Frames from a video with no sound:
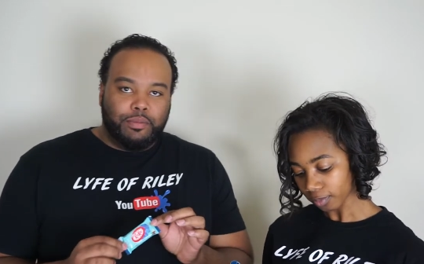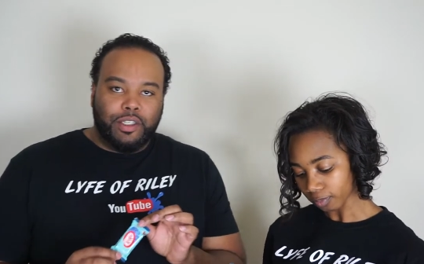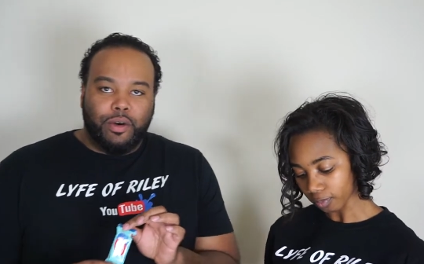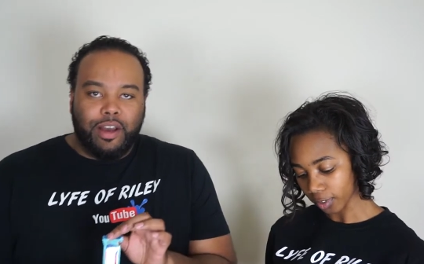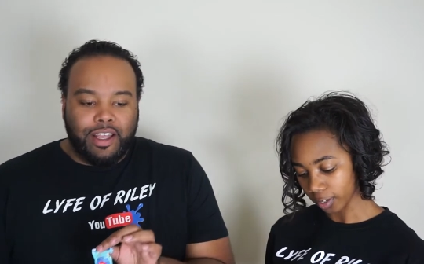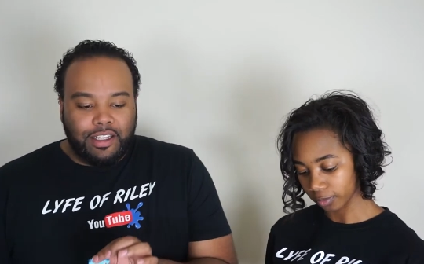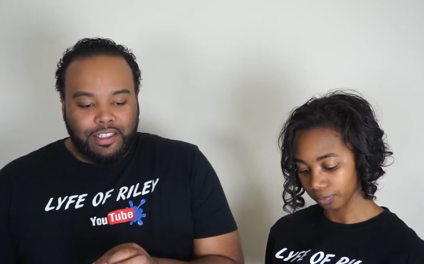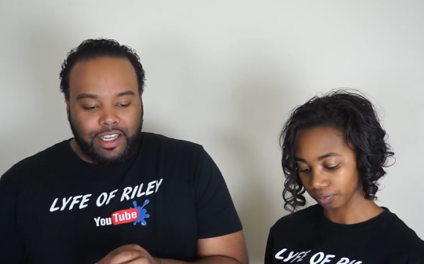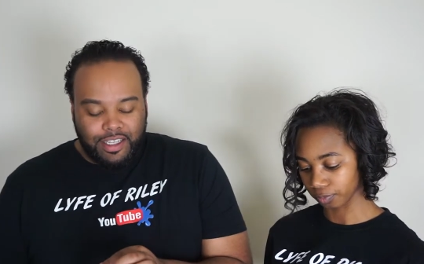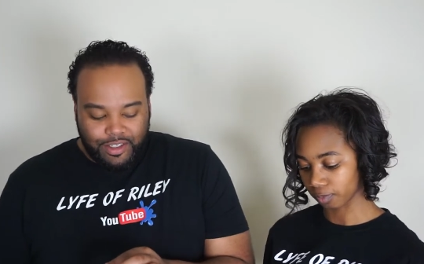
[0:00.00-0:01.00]
Speaker 1: me go ahead and
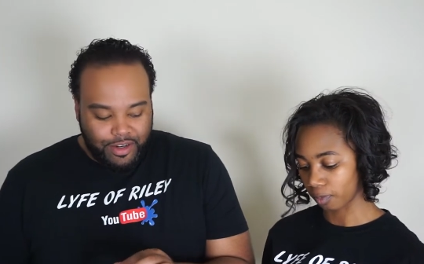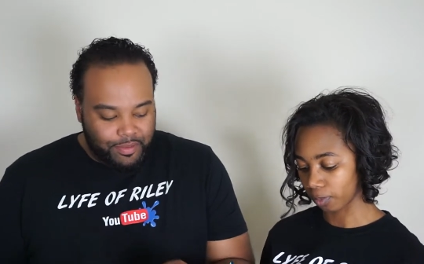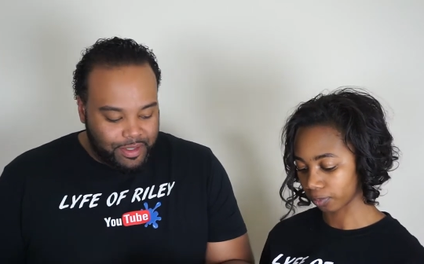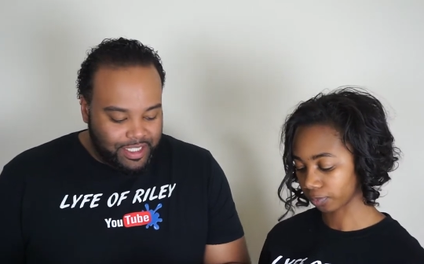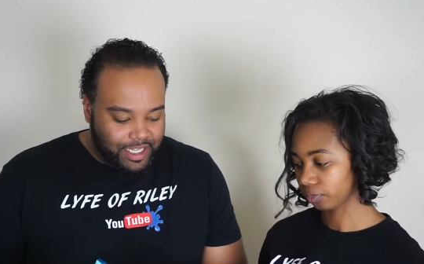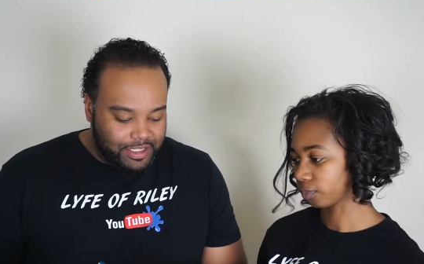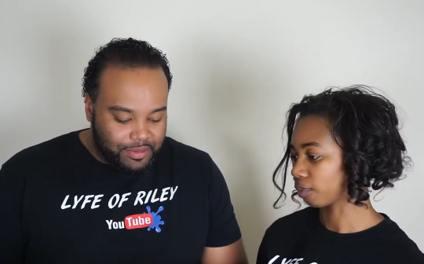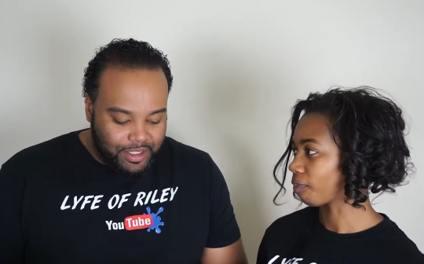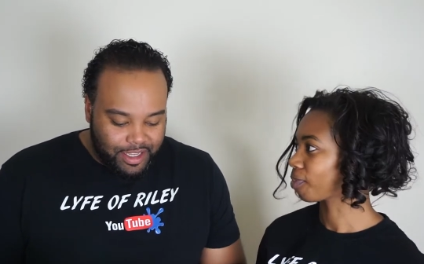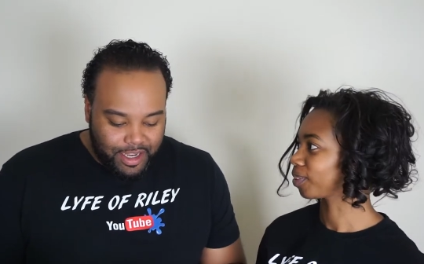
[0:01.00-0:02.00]
dance. Hold up, let me dance up to
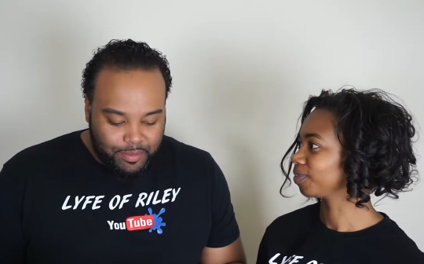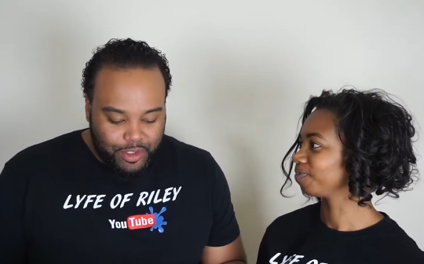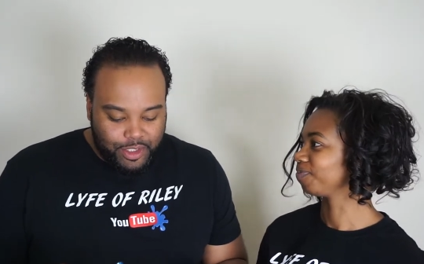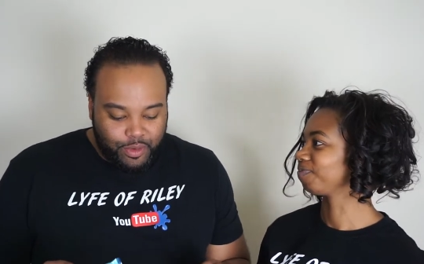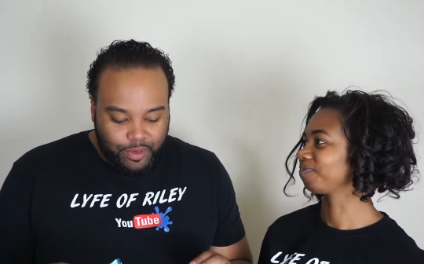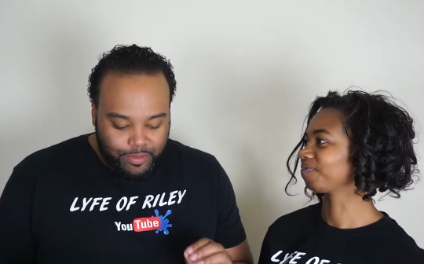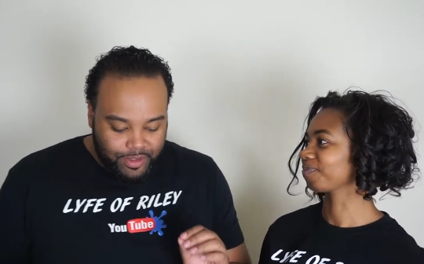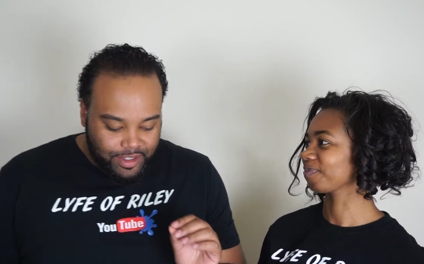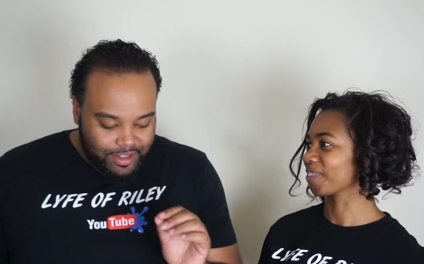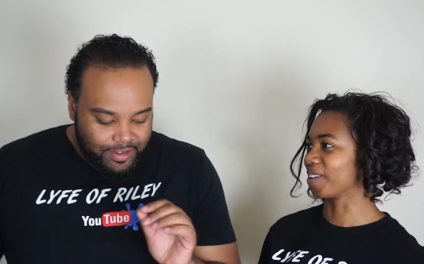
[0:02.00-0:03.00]
the camera and show them.
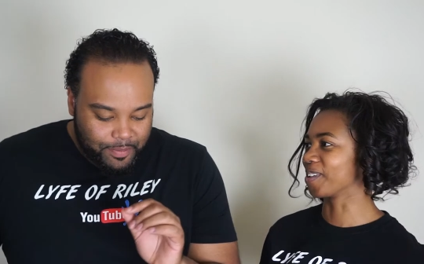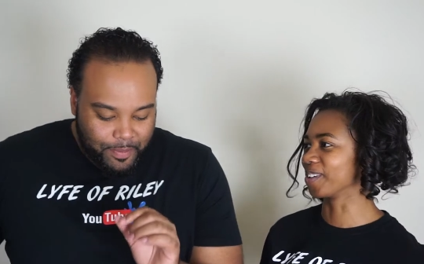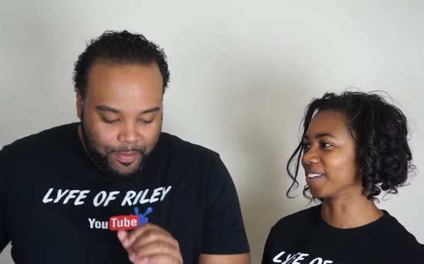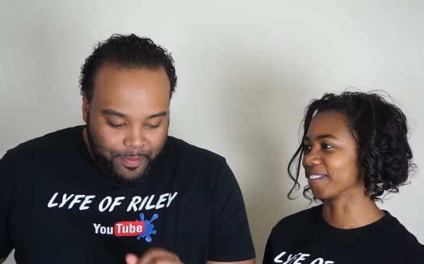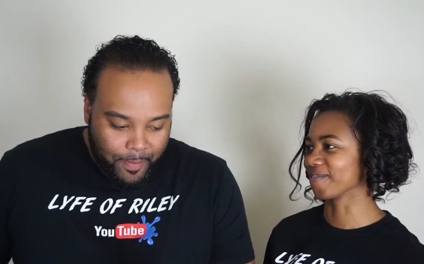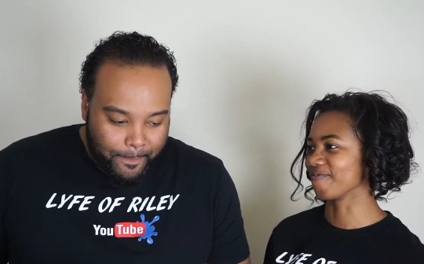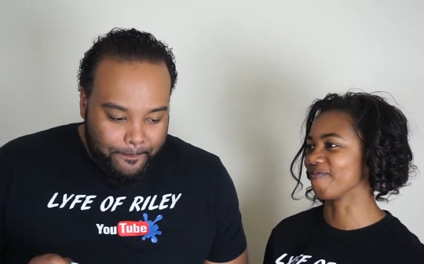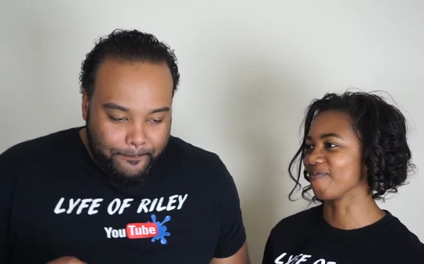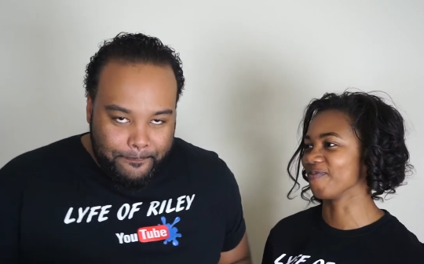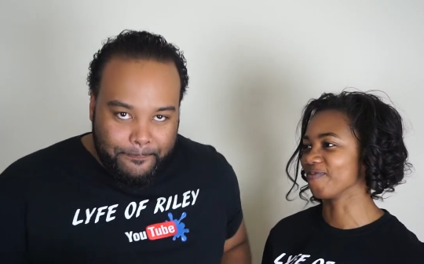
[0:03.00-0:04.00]

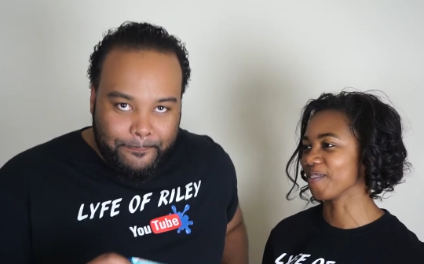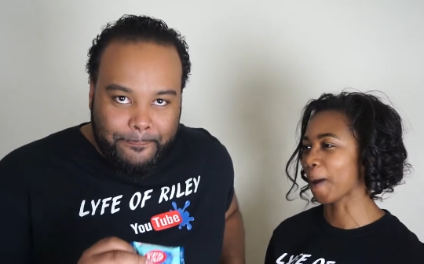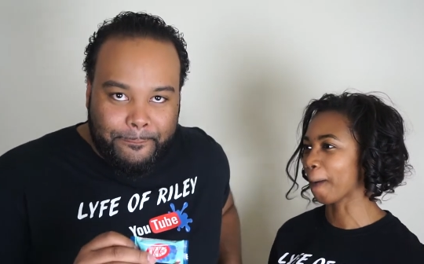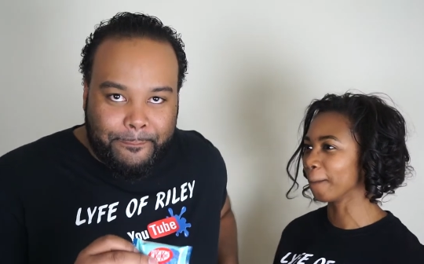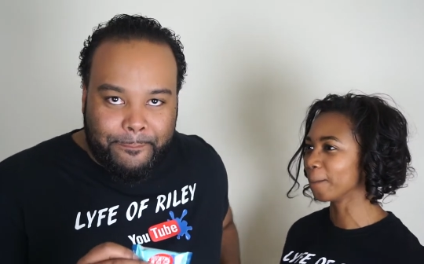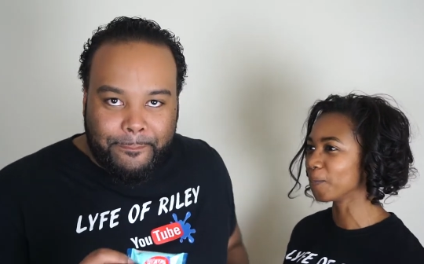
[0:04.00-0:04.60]
mm,